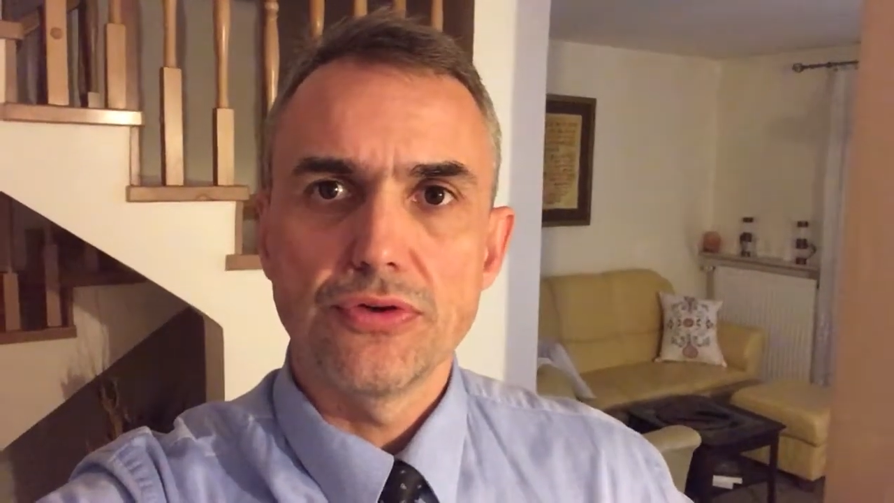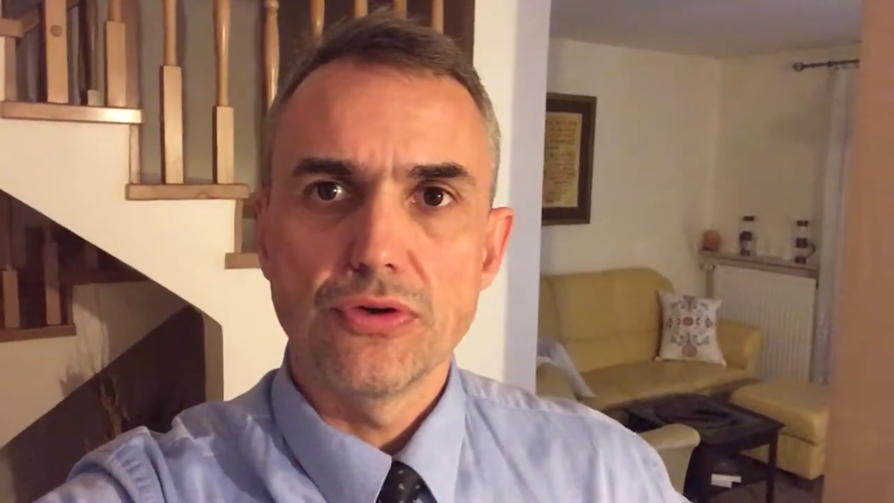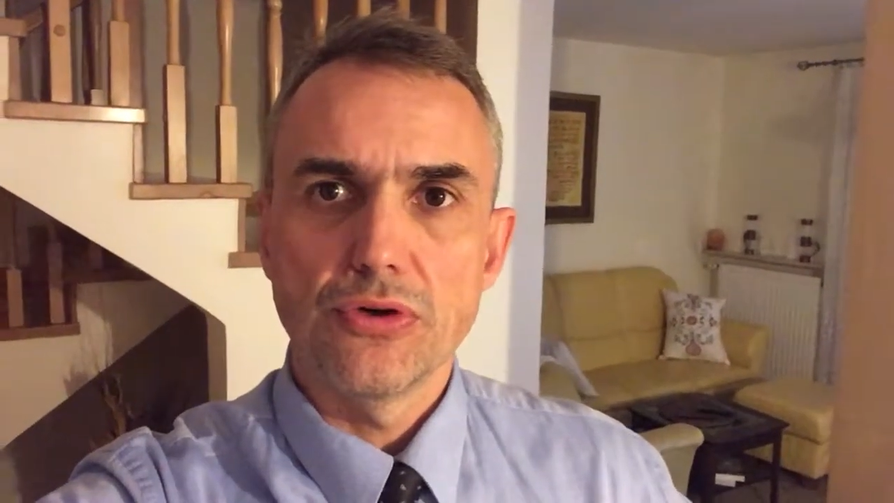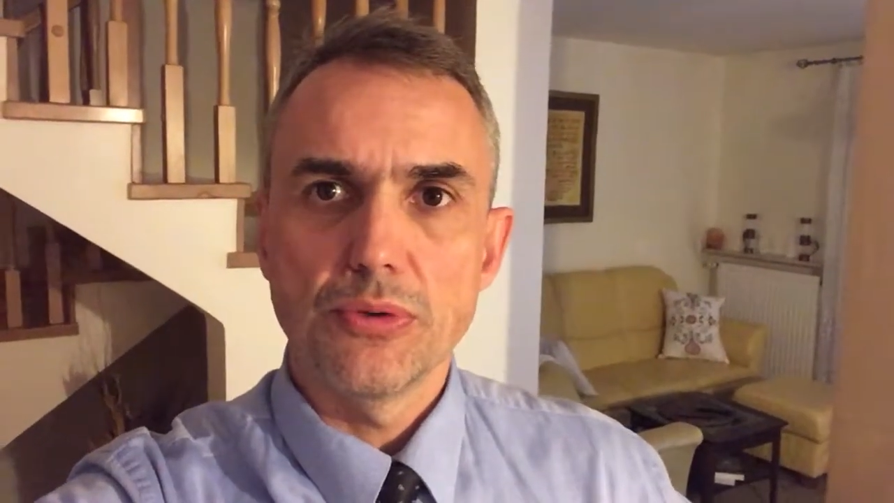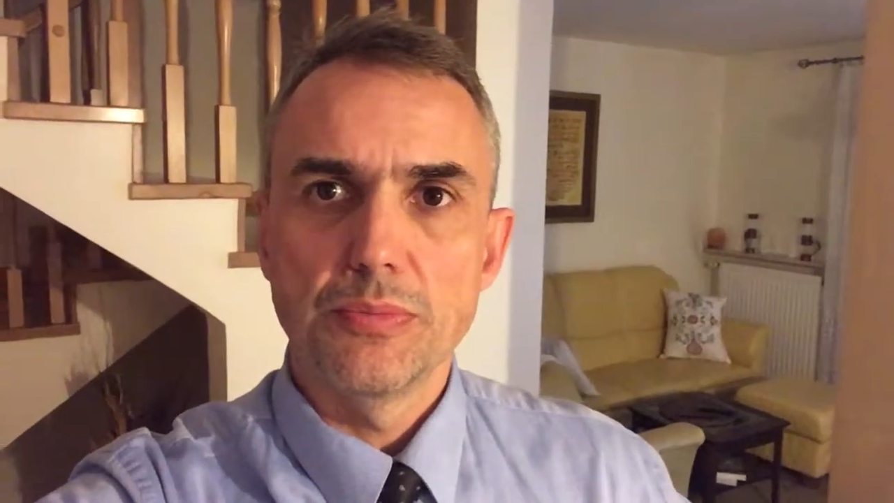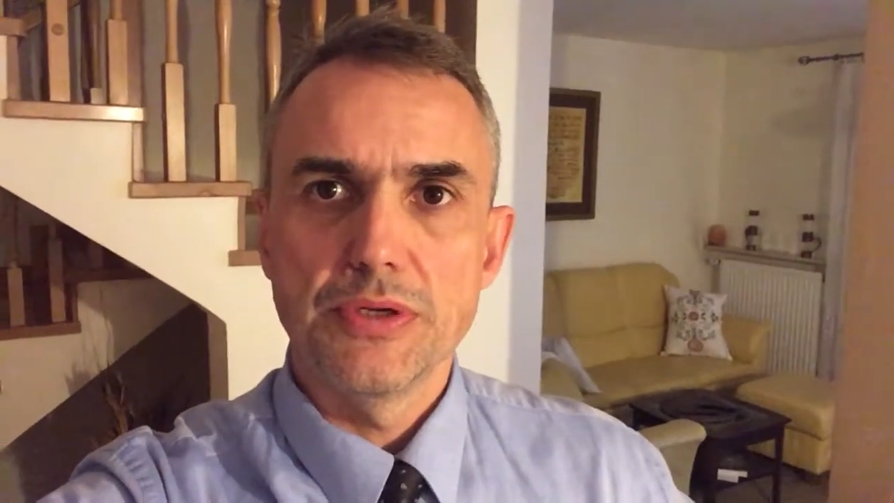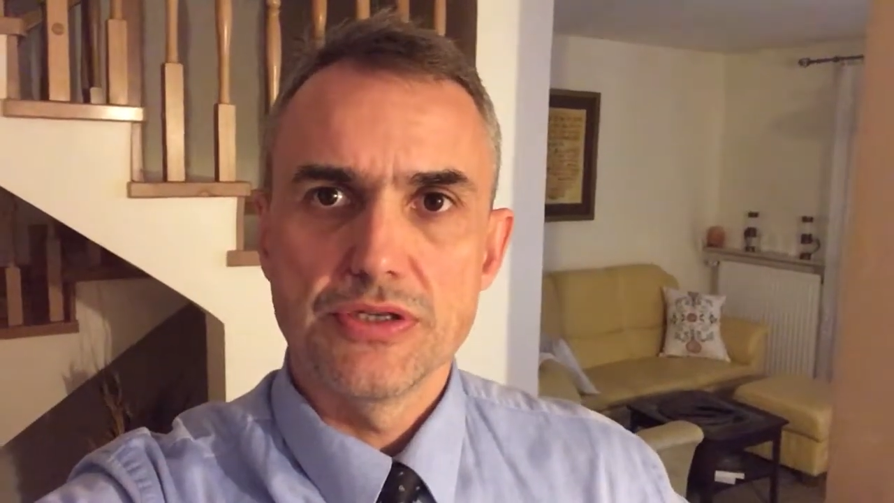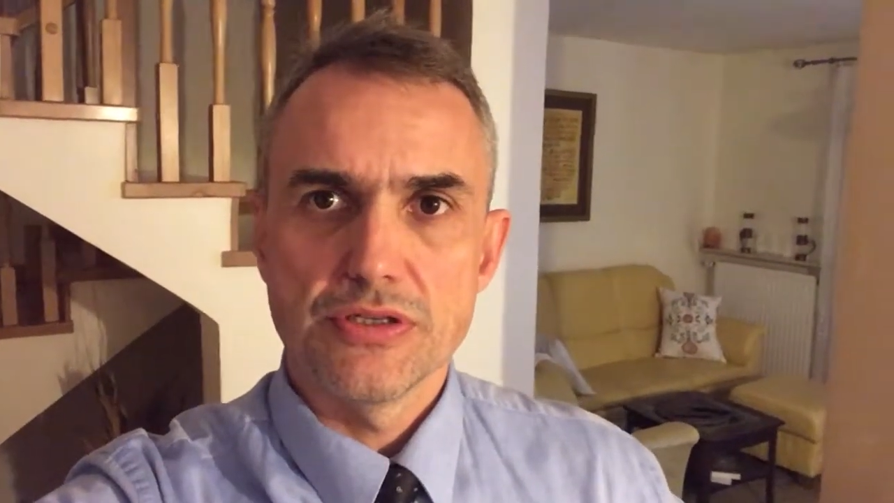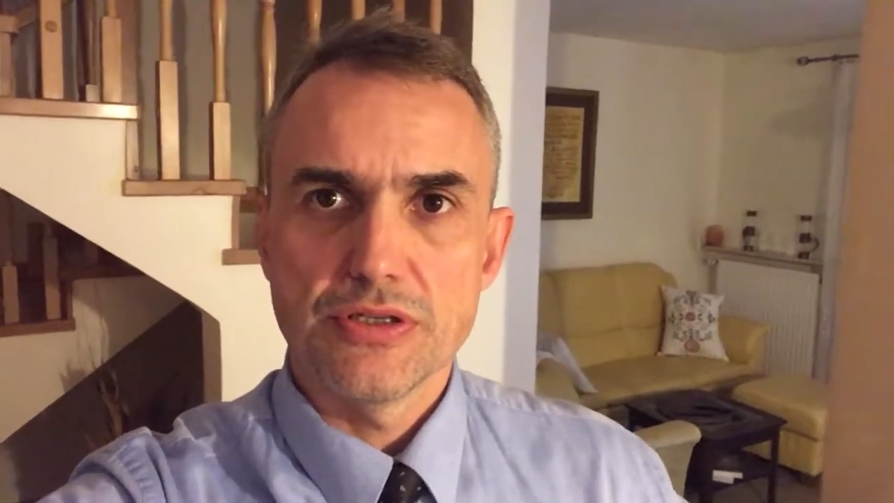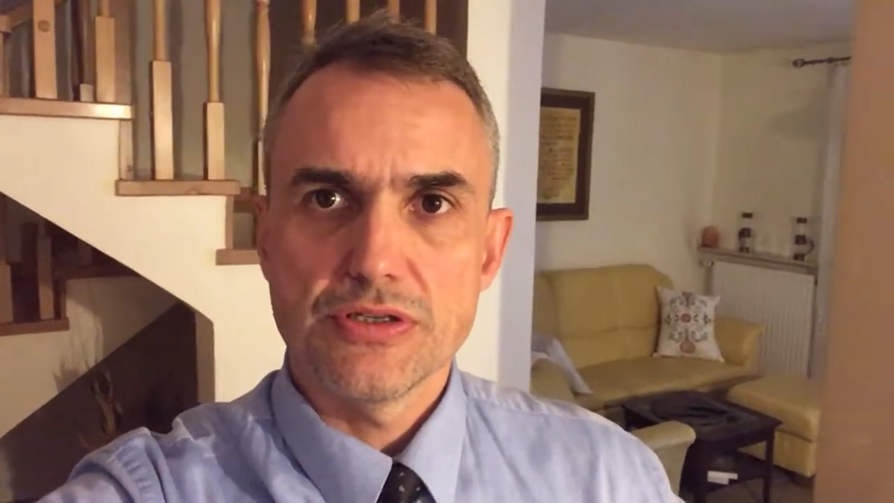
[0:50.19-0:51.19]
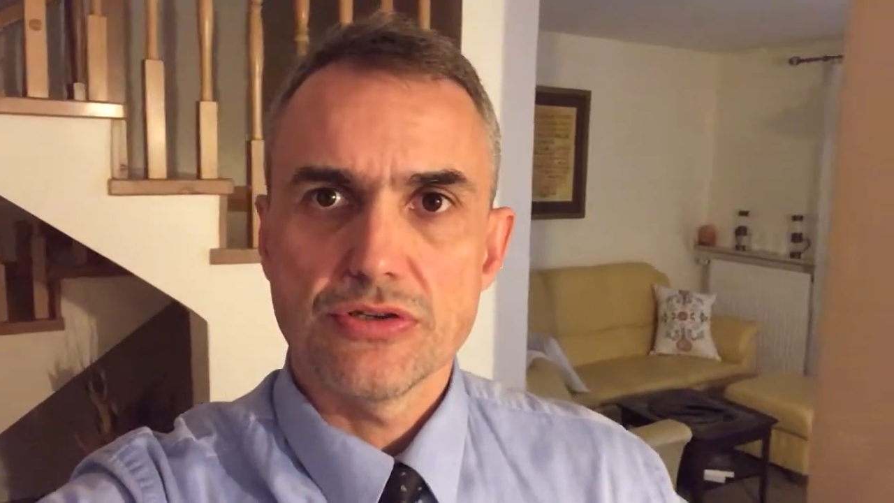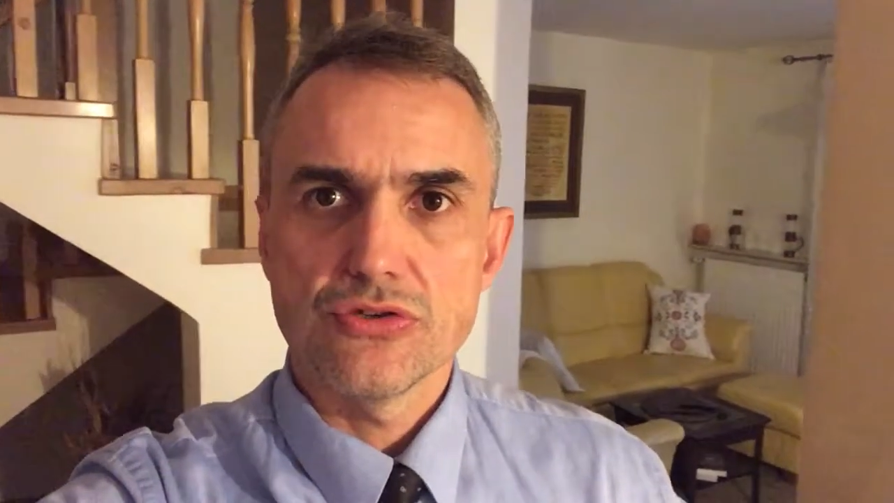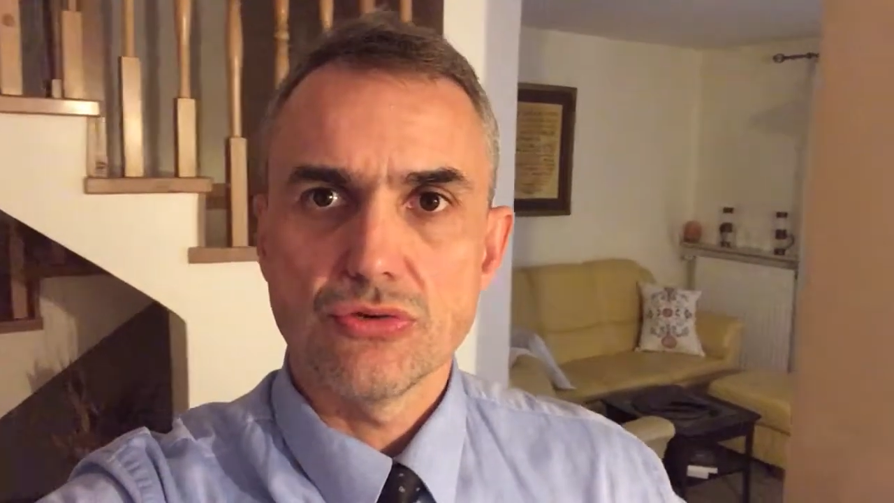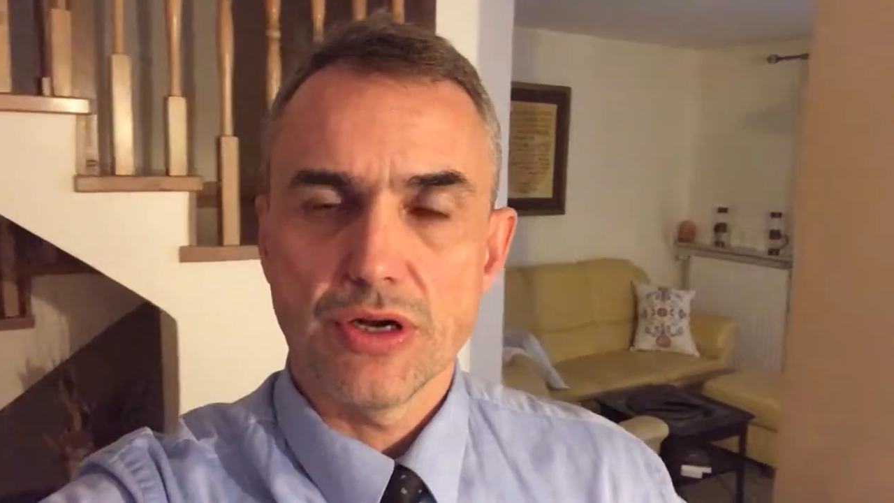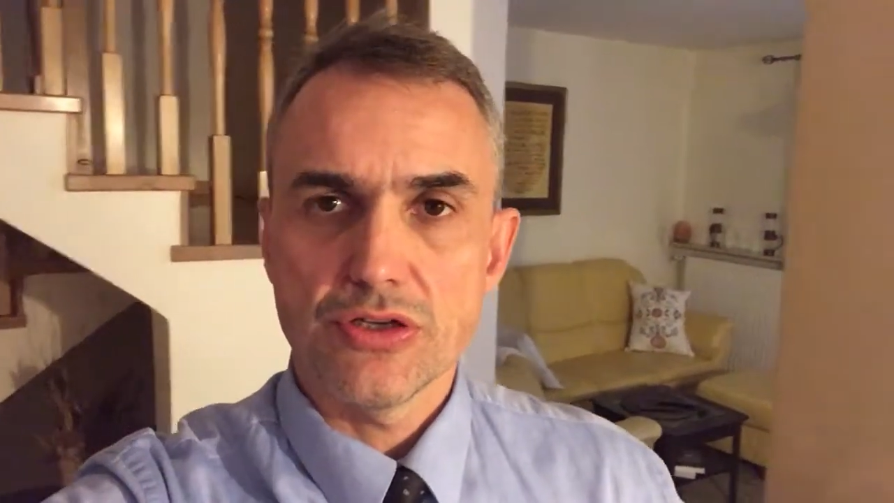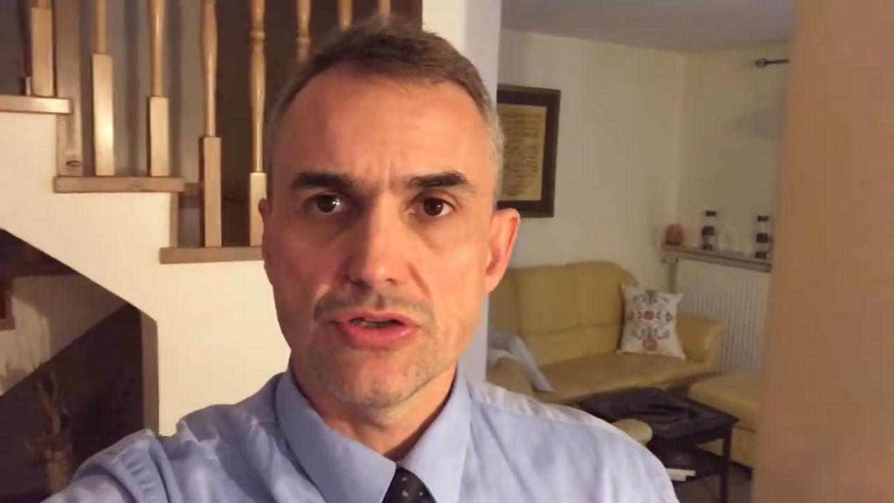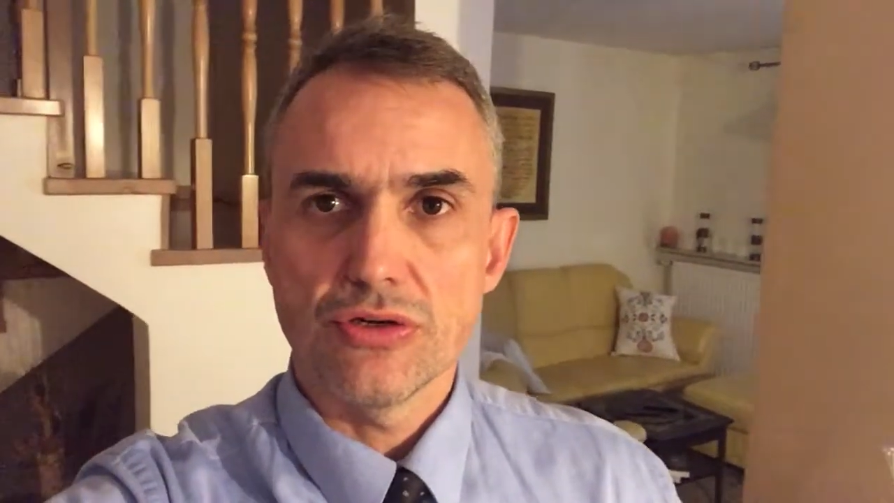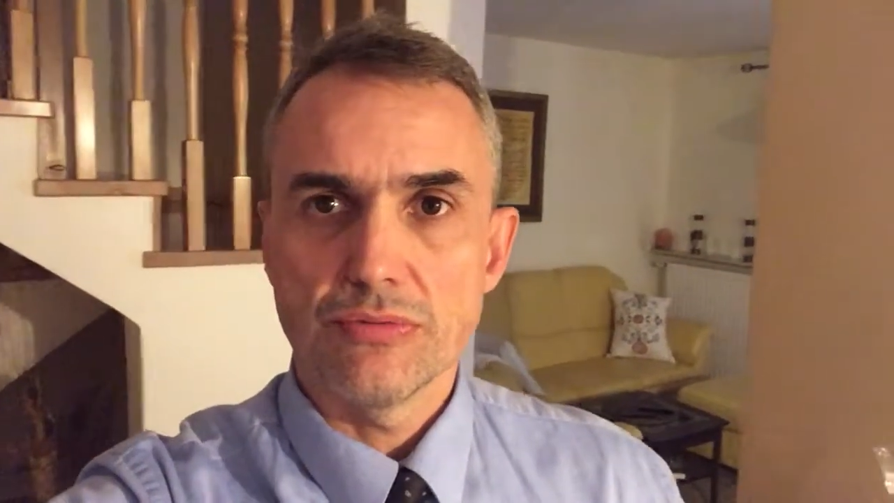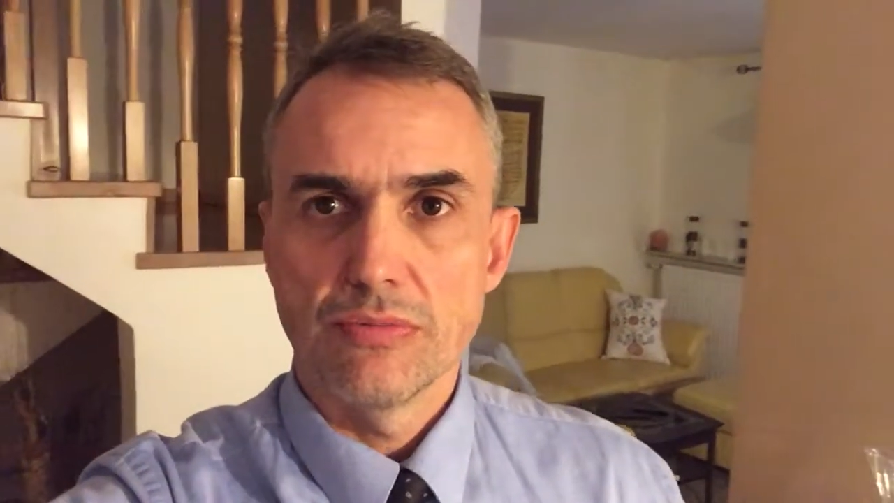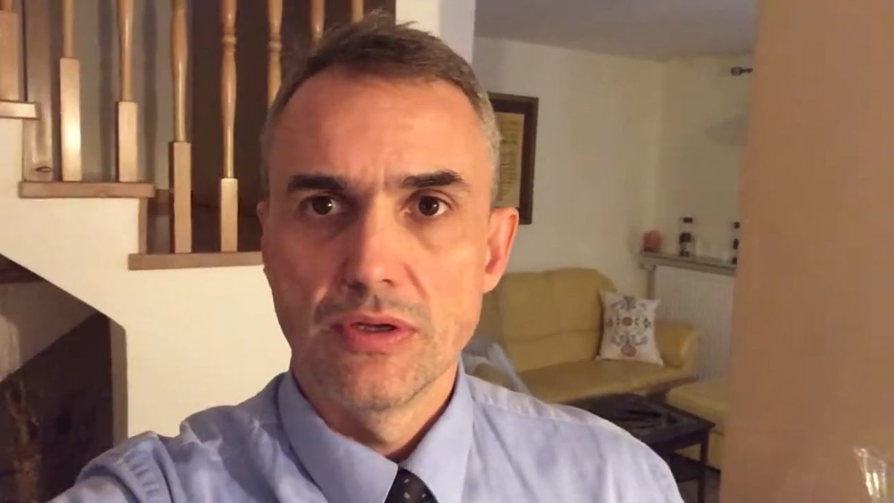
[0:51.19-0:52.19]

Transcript: your business structure.